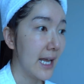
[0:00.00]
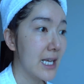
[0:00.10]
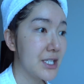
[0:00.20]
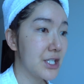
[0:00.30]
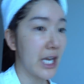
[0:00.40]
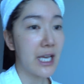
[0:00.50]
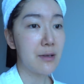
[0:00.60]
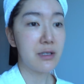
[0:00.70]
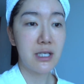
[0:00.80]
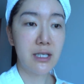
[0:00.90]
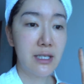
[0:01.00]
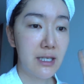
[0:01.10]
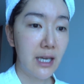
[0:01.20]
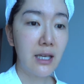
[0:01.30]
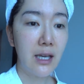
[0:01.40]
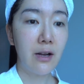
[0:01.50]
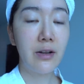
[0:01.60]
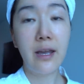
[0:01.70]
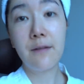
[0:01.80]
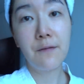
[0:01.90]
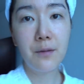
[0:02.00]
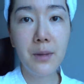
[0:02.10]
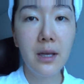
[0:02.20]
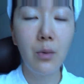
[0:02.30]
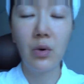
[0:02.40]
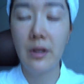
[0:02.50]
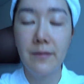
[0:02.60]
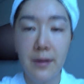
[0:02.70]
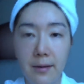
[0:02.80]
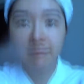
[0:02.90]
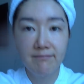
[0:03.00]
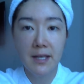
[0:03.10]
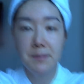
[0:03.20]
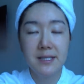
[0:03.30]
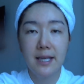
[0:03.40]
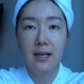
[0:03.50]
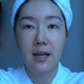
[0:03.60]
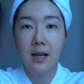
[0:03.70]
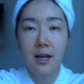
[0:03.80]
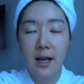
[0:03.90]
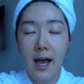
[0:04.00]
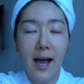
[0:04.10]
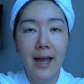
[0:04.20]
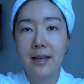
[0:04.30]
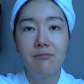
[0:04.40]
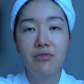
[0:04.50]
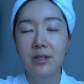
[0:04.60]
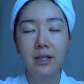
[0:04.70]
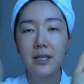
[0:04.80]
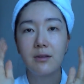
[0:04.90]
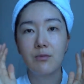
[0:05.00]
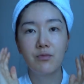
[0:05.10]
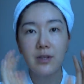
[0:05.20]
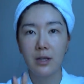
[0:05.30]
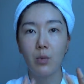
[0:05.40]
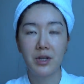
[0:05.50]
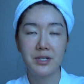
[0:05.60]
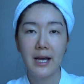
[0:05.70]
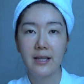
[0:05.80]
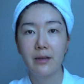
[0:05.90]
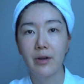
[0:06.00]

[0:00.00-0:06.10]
has changed the skincare game for me. One of the tips that I really want to highly